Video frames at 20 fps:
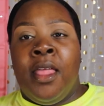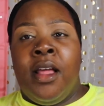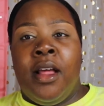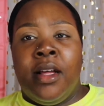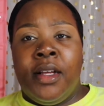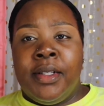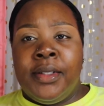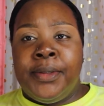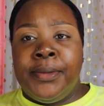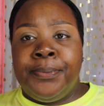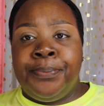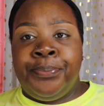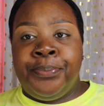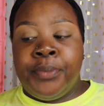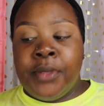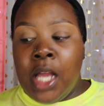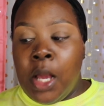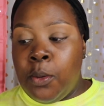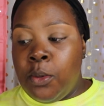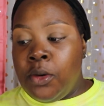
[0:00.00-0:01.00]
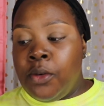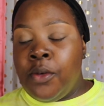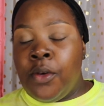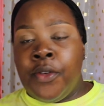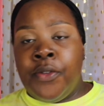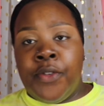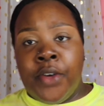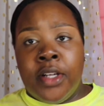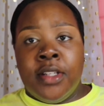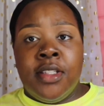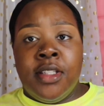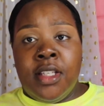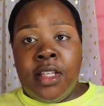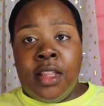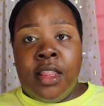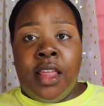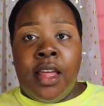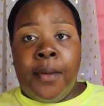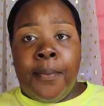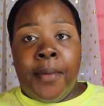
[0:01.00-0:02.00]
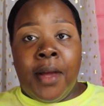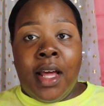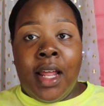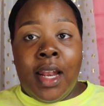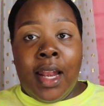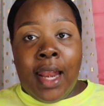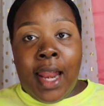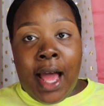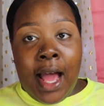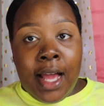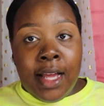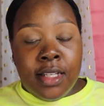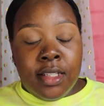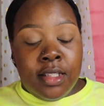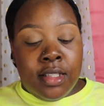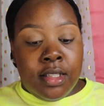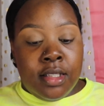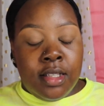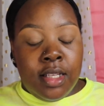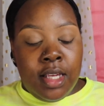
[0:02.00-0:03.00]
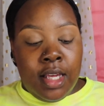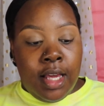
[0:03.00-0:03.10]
I will refer to them a lot.